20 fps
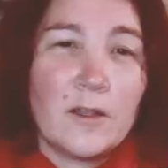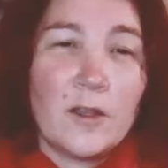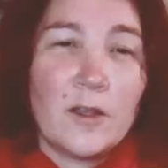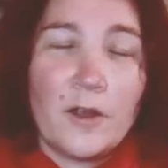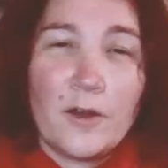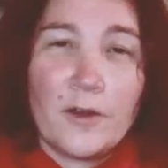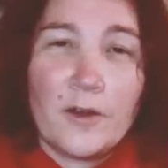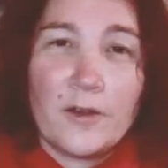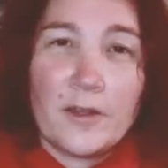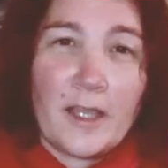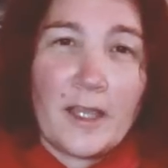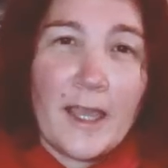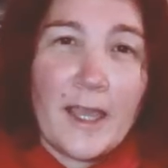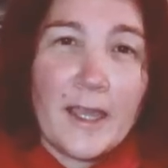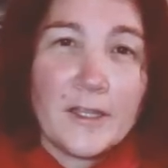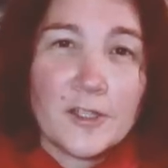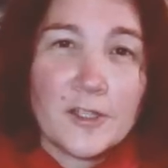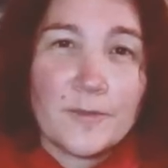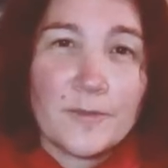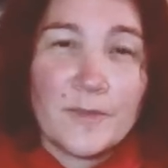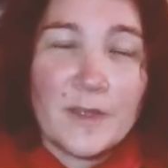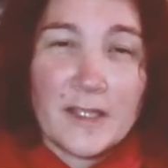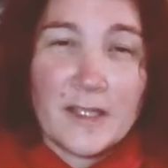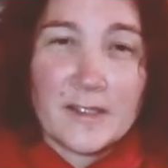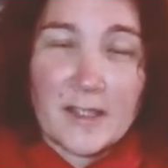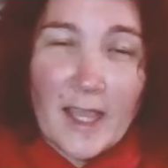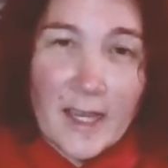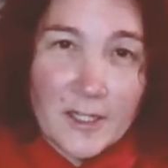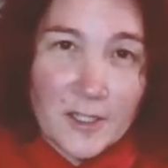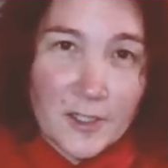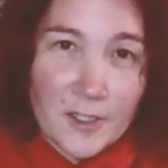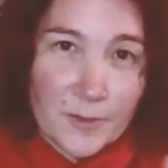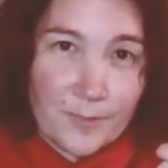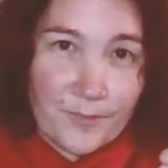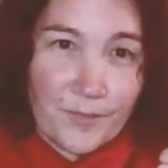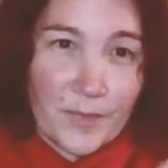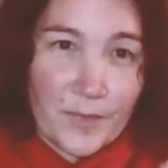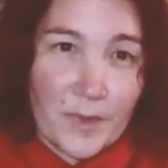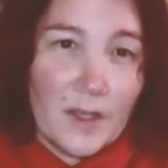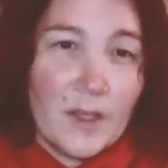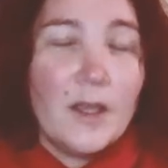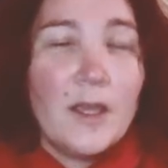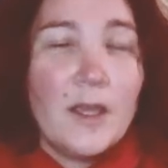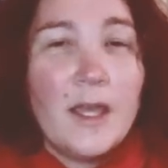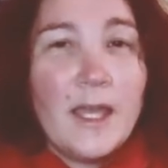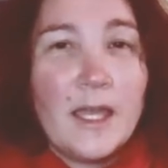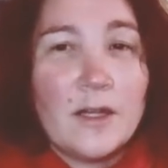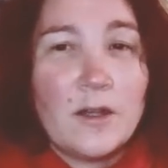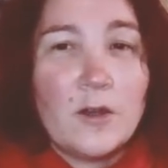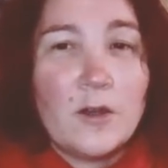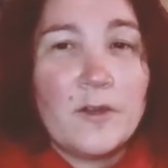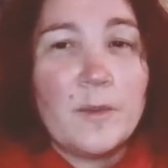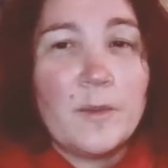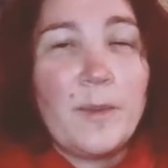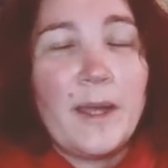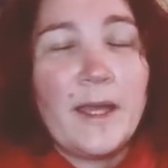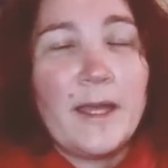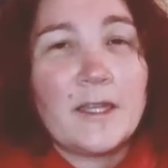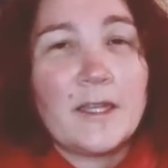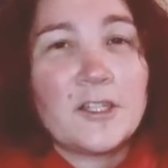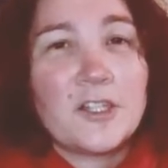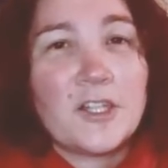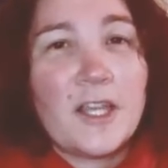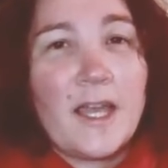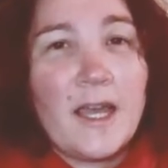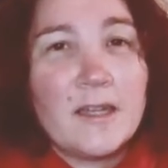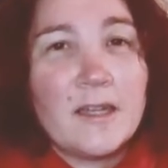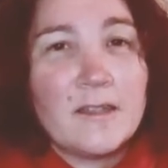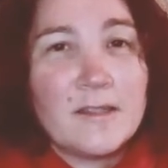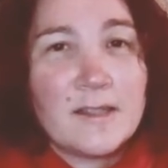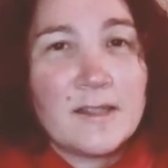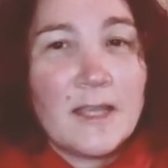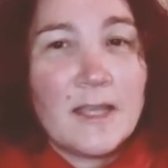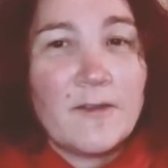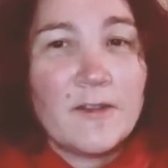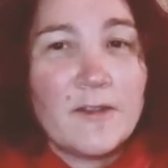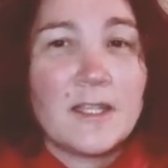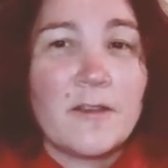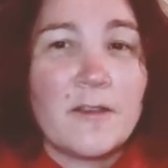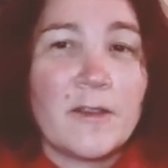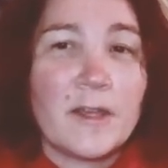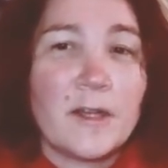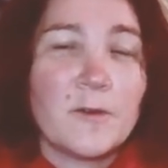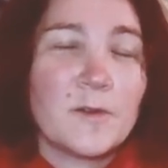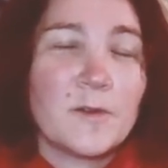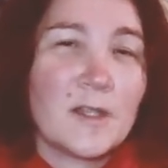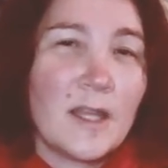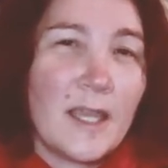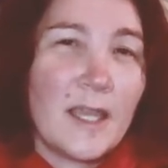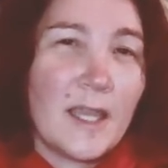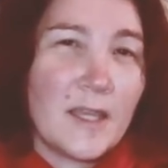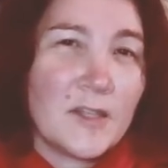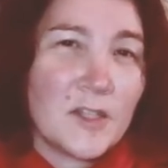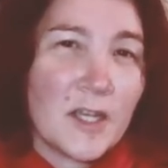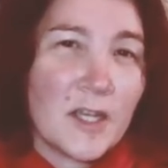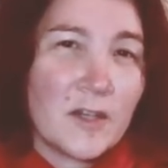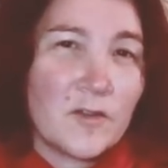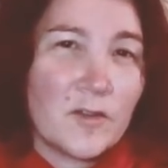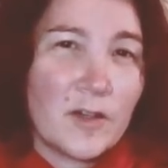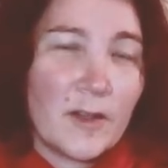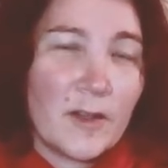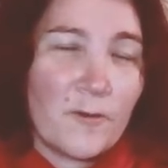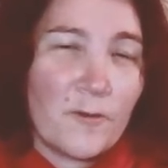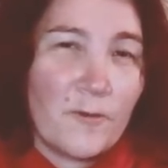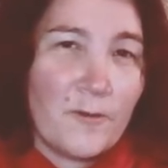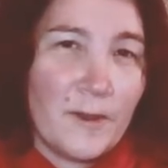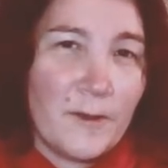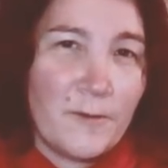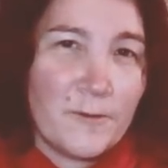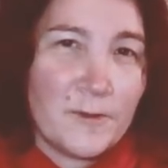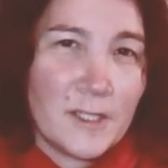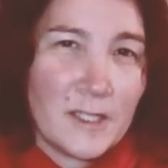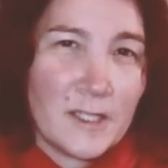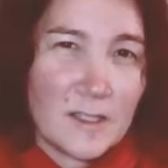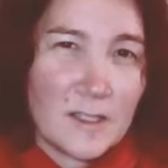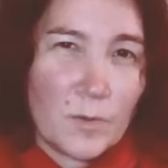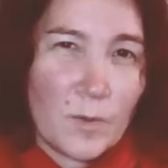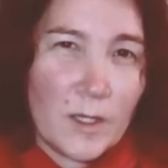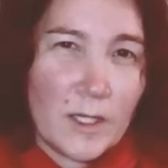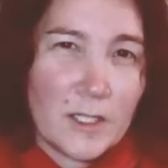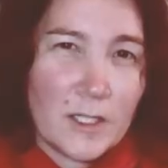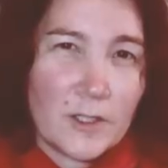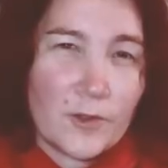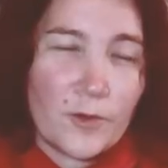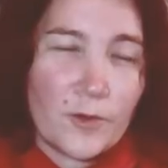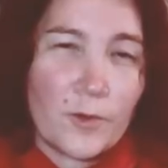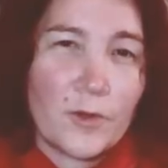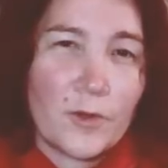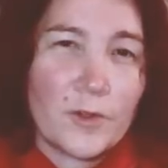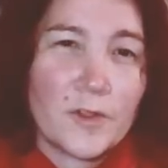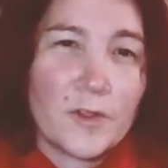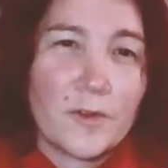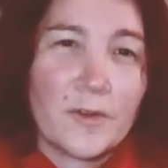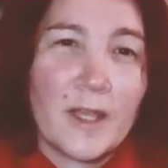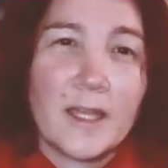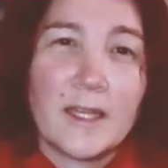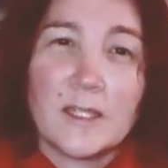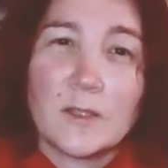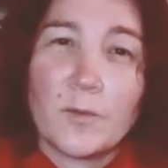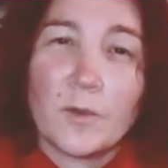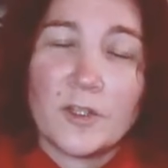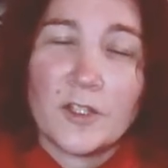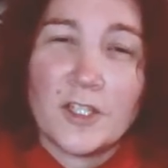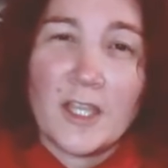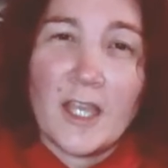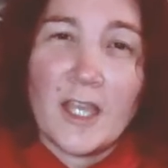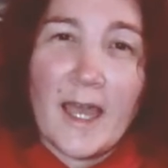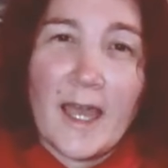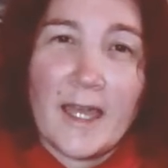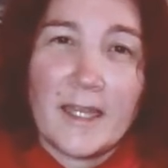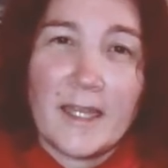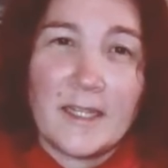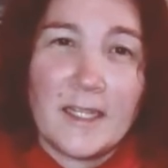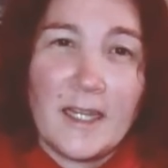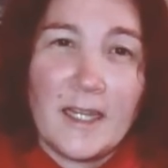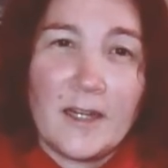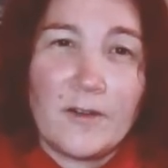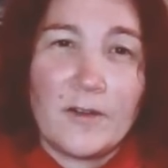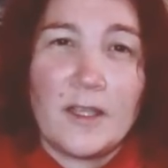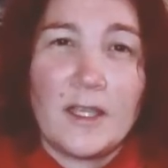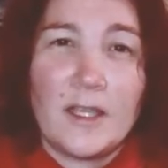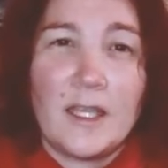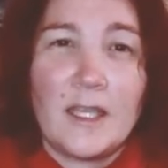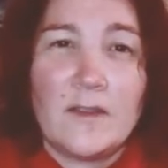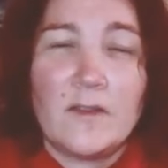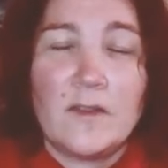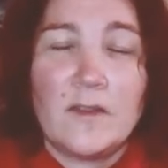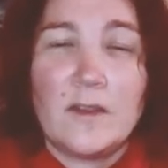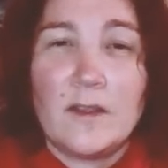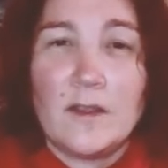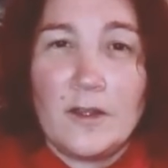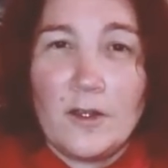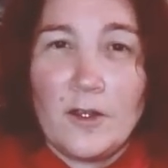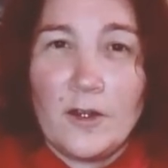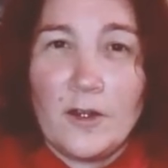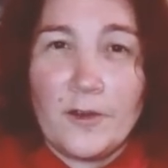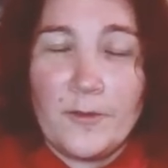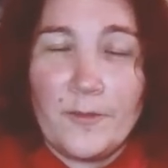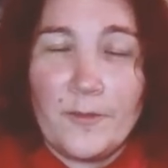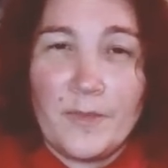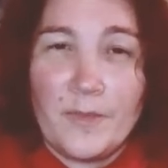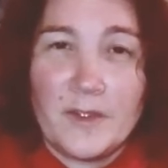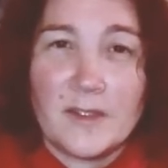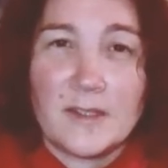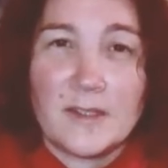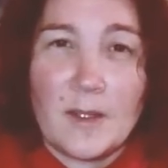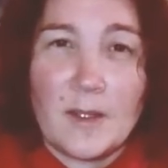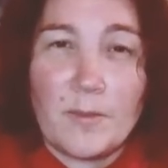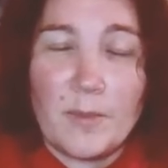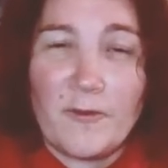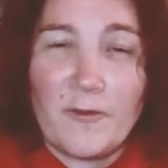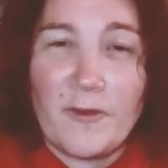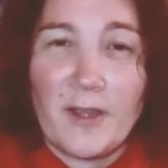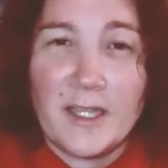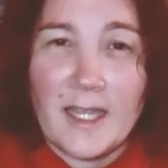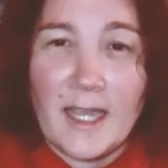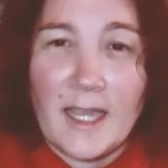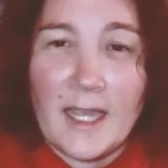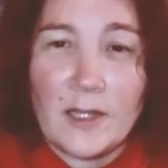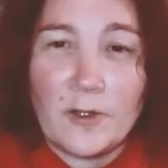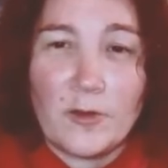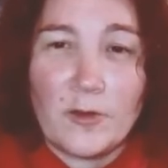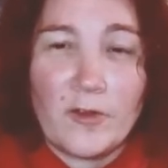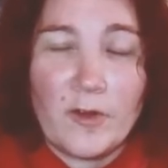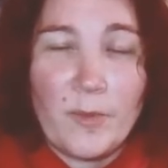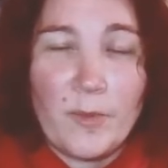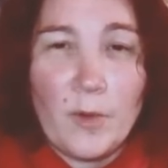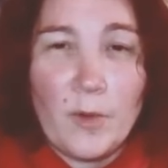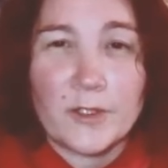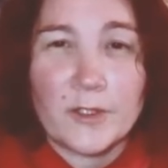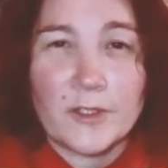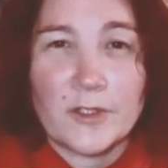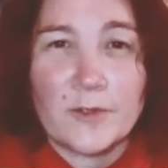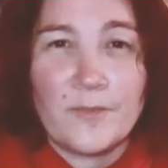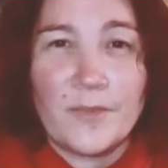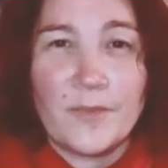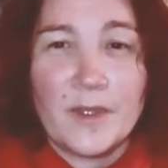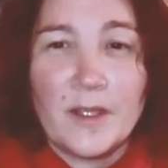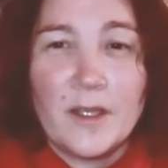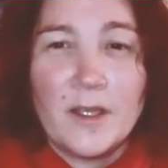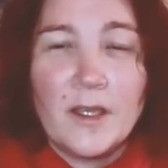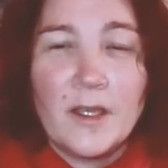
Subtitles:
in her cash, and on the bank she had 17,815 Swedish kronor. So that is what she had here in her simplified annual report.